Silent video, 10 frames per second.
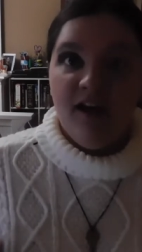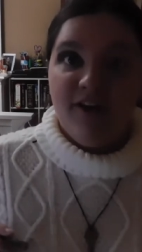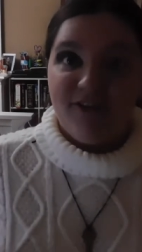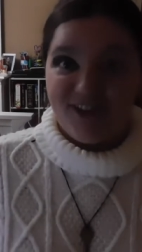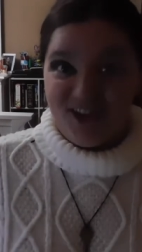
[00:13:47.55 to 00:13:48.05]

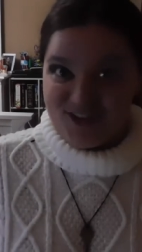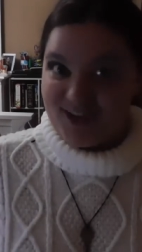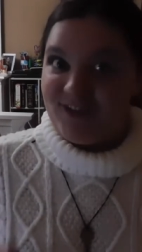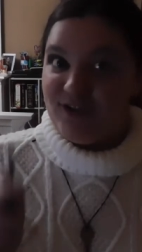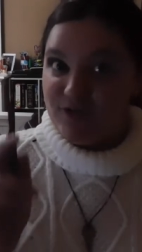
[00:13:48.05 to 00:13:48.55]
For those
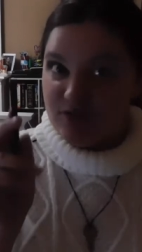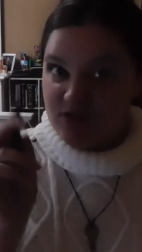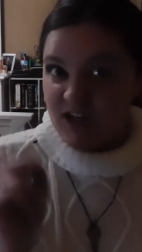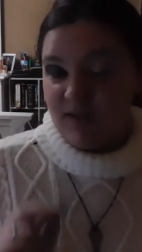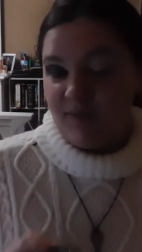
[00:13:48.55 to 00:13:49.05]
of you who
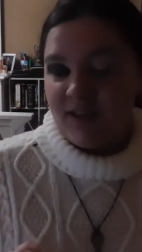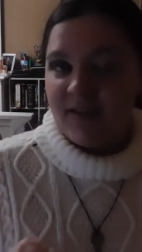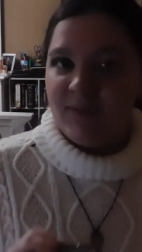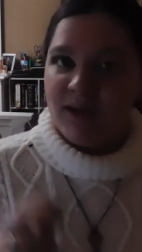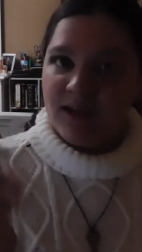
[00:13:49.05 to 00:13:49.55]
didn't believe
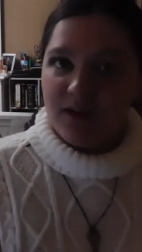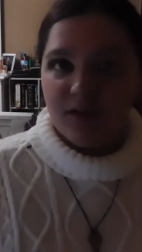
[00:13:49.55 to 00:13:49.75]
me,